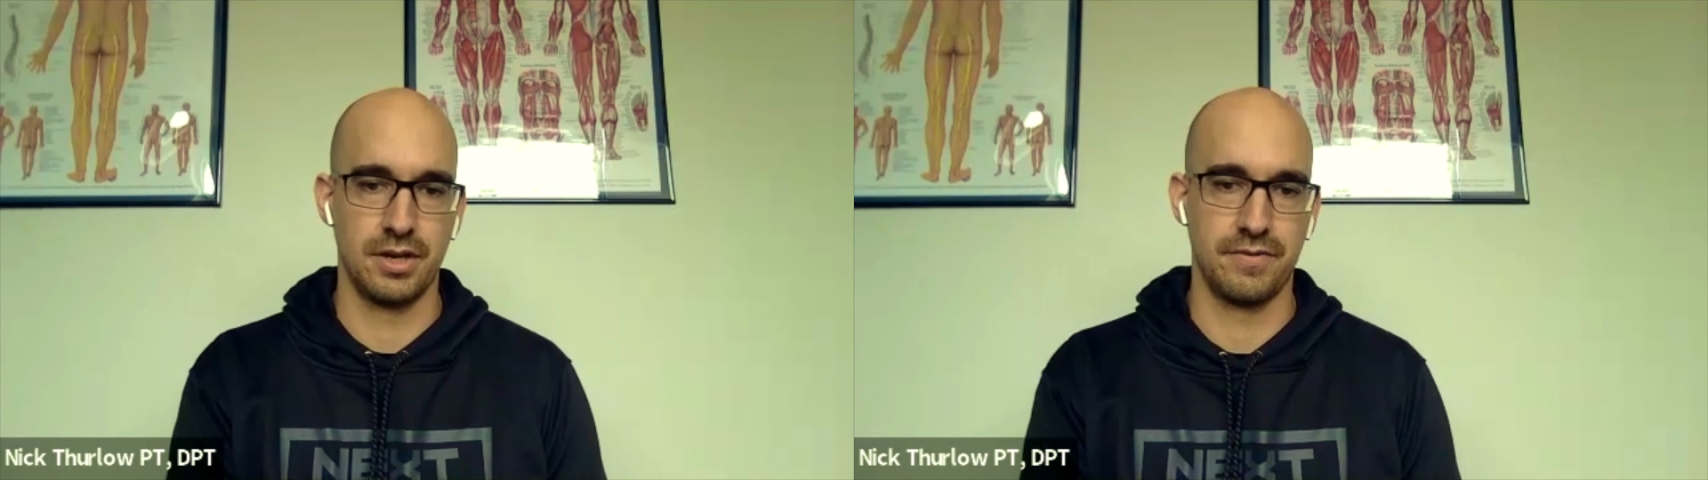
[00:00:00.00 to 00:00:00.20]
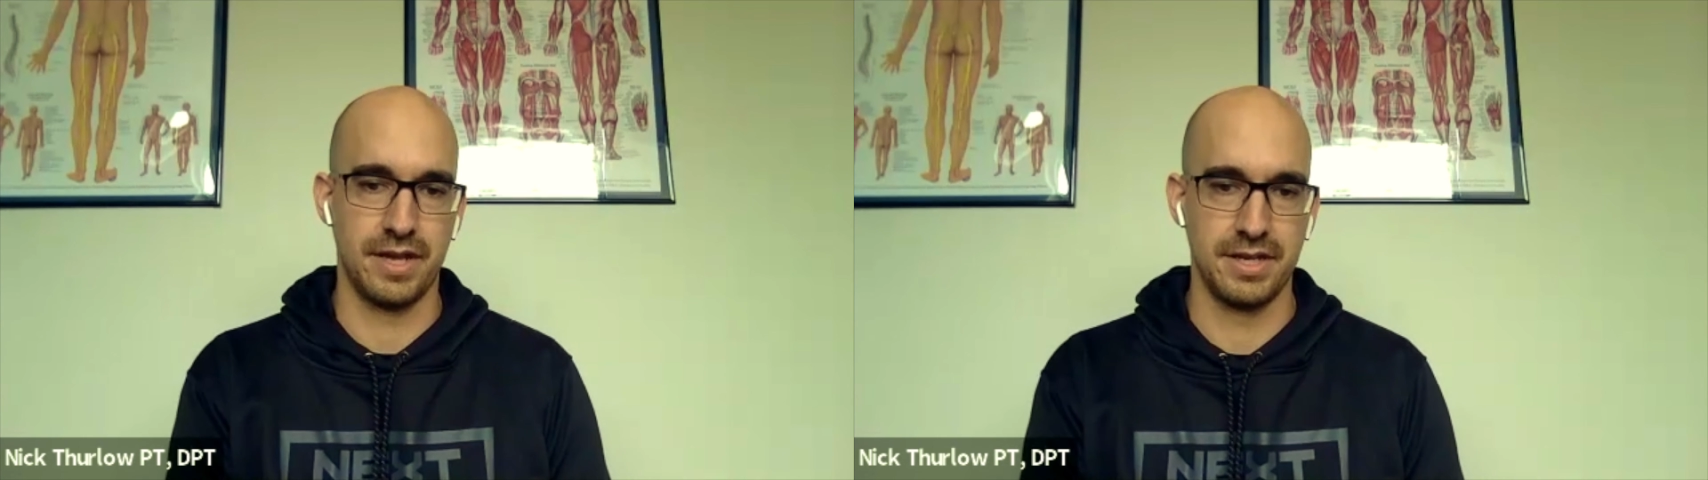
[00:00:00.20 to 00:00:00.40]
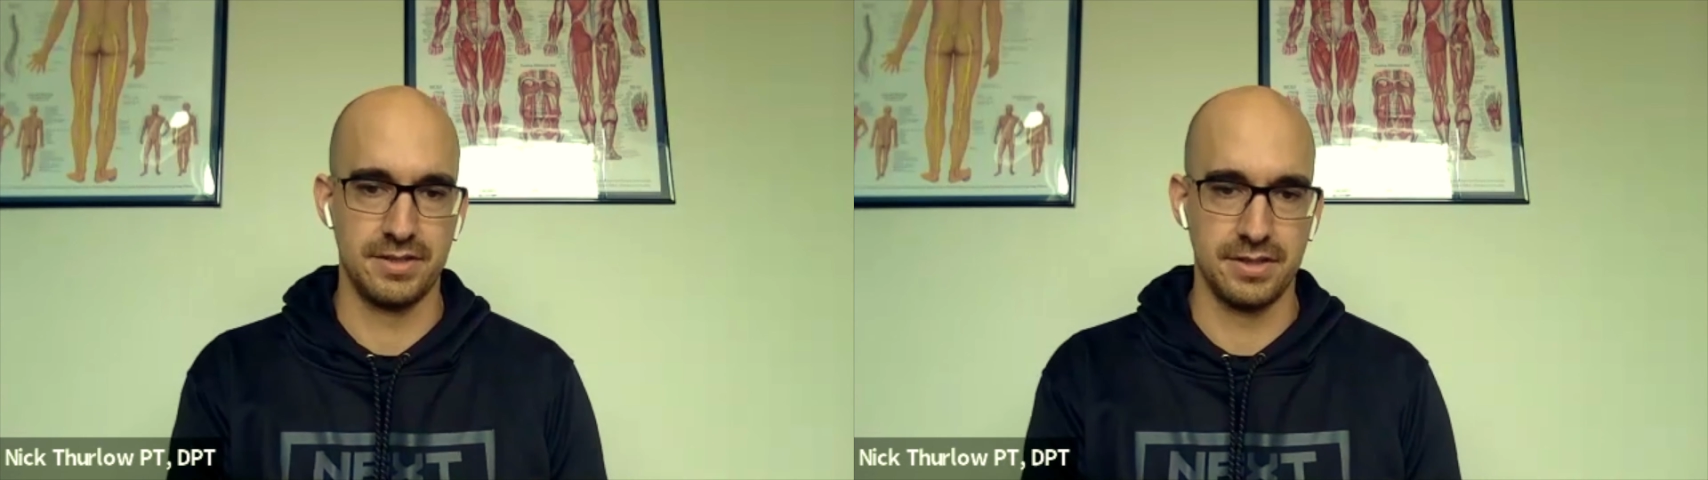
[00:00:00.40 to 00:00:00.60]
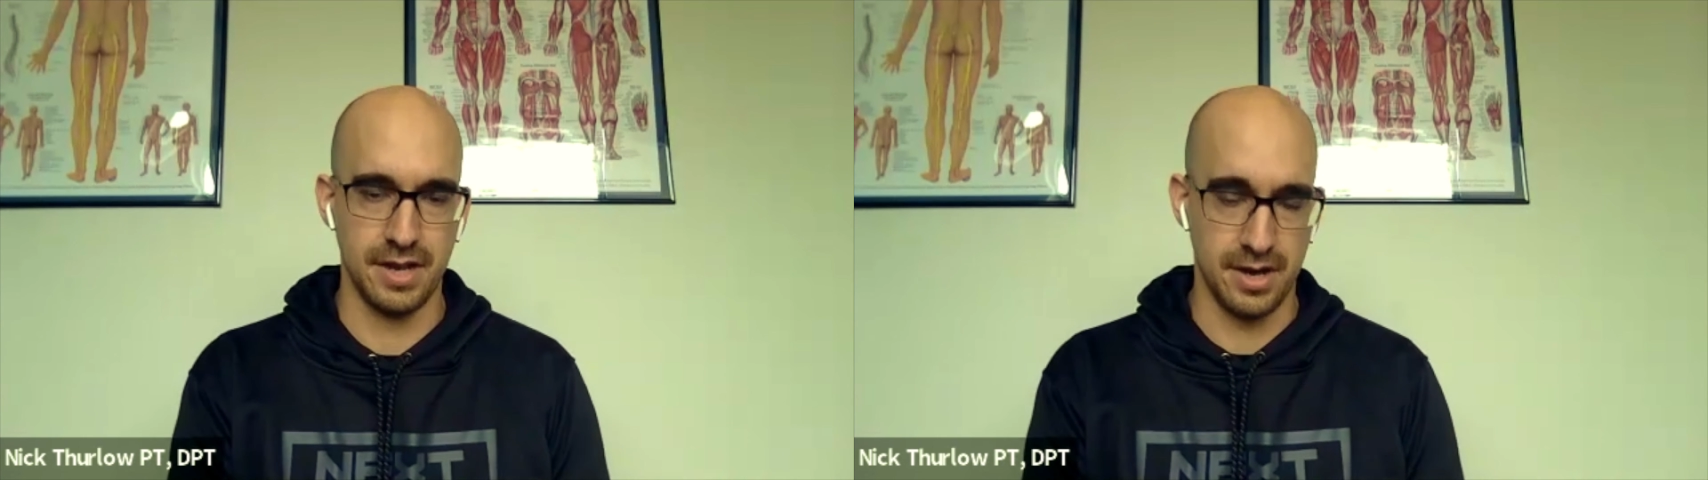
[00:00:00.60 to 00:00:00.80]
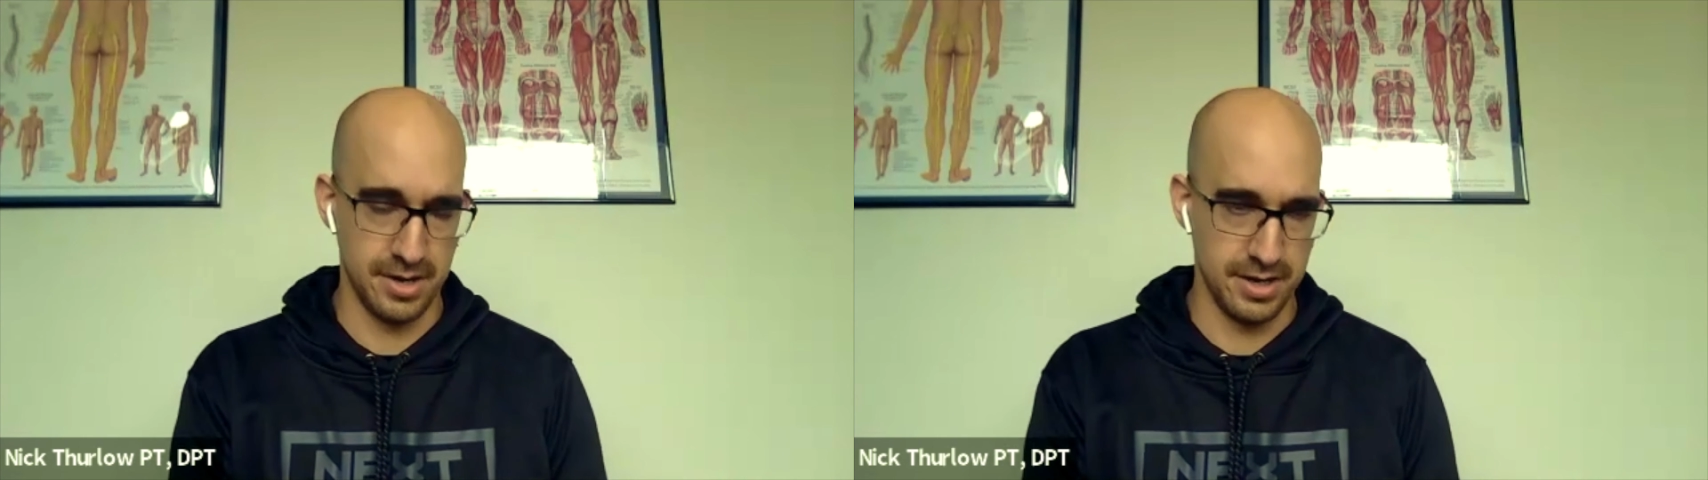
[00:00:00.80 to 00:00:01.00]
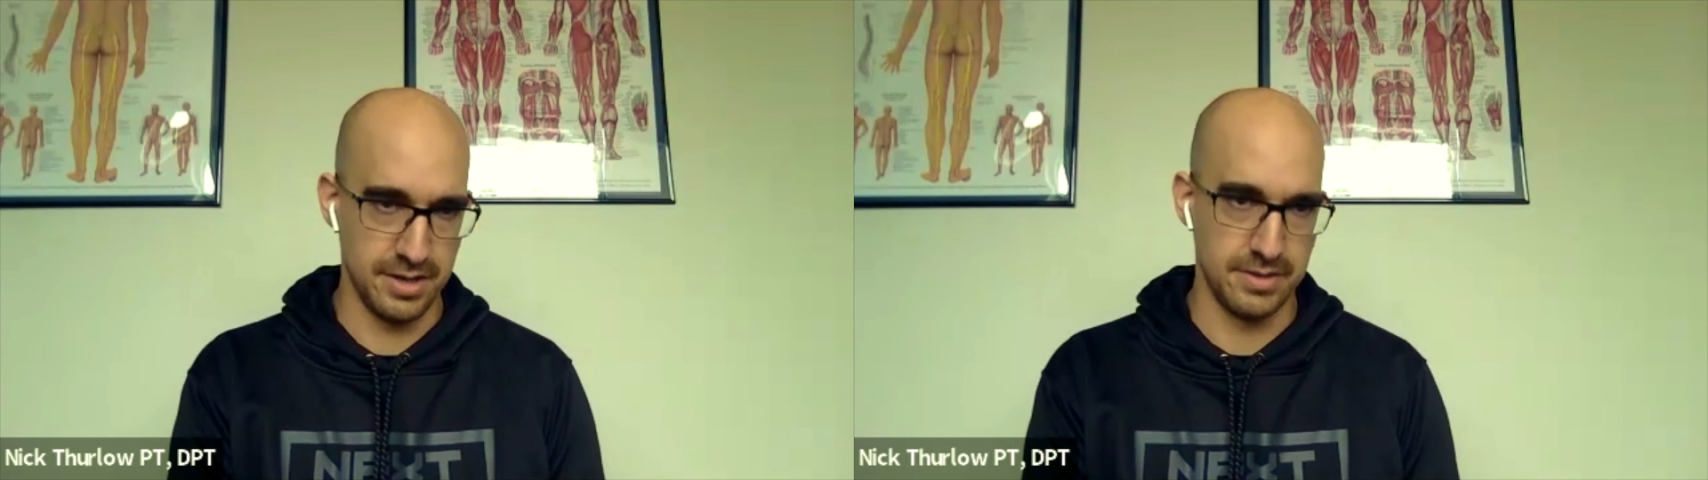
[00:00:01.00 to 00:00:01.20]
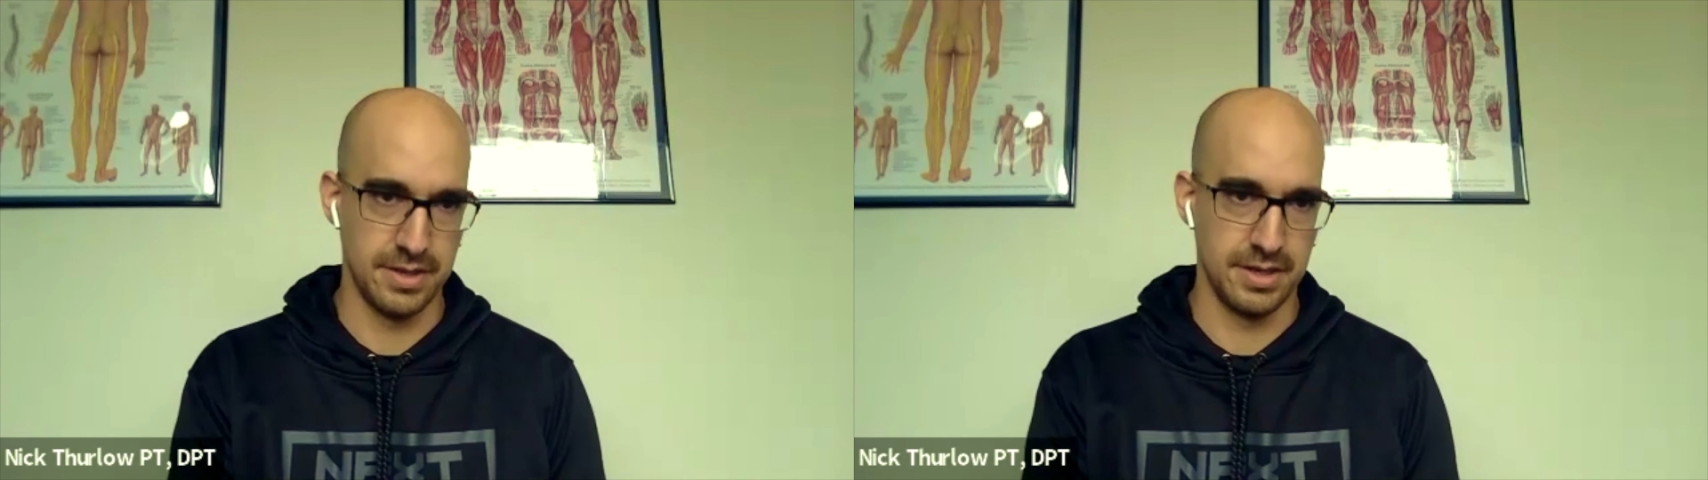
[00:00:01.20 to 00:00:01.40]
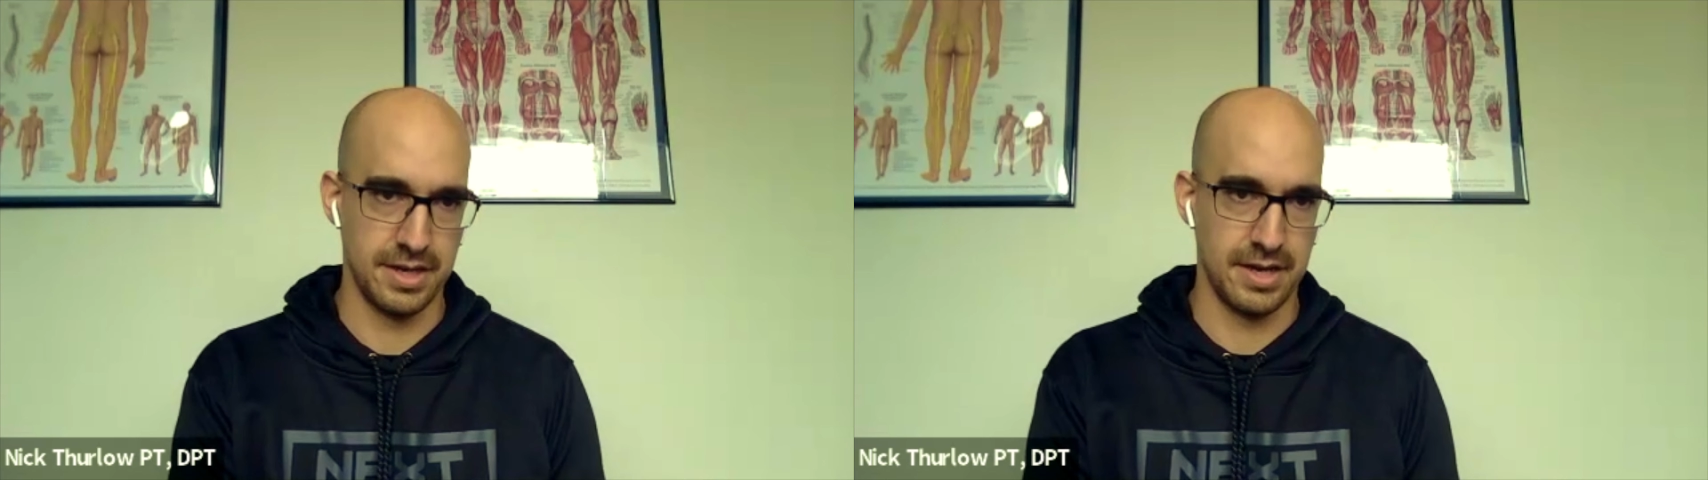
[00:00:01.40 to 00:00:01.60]
off that AC area,
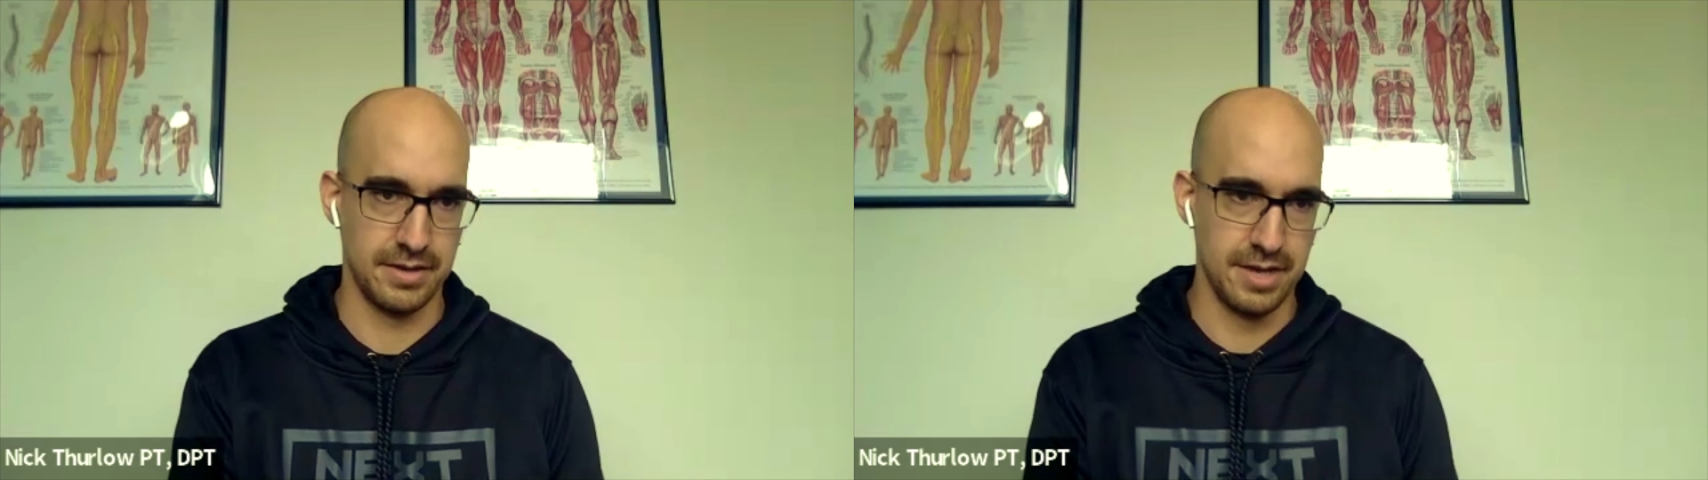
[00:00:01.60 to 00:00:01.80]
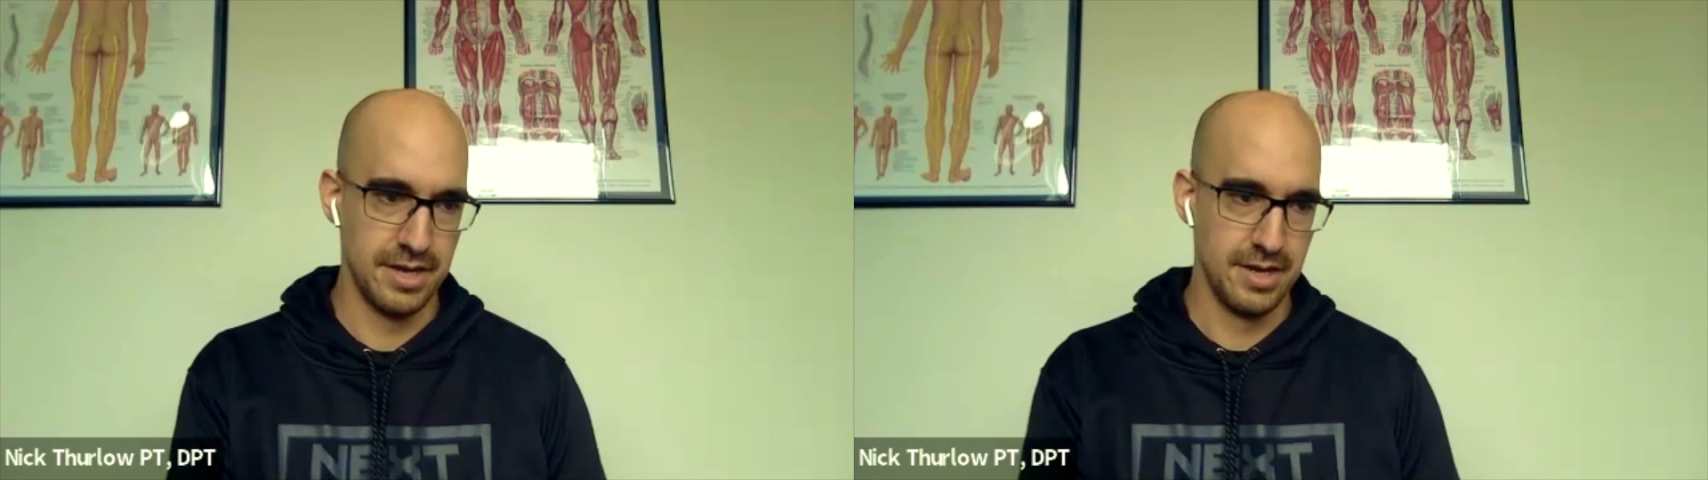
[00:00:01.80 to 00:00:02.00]
and kind of